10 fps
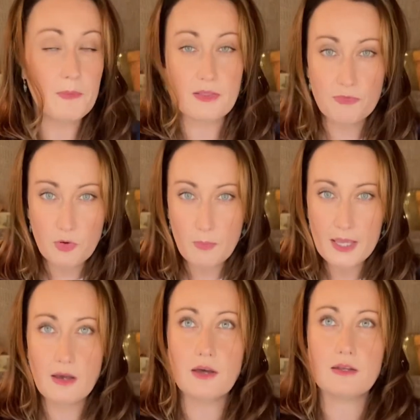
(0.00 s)
It's for my
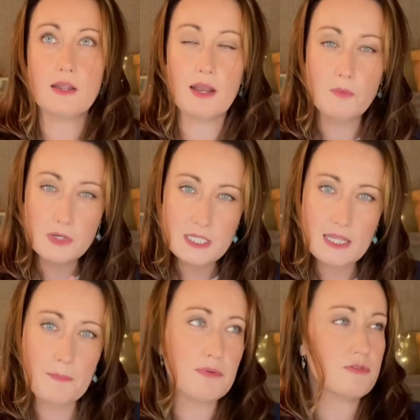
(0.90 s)
garden, and I wanted
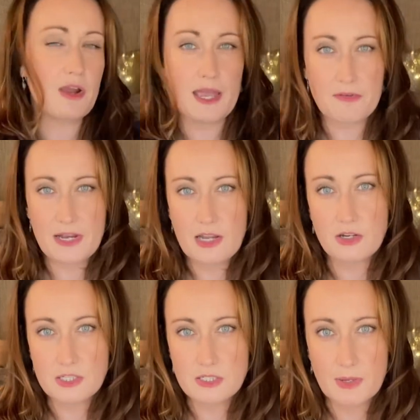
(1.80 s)
that prairie
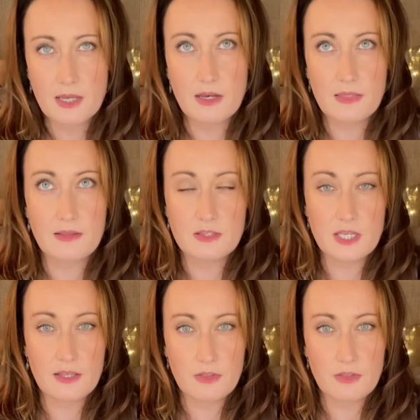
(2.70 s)
look to my garden this year.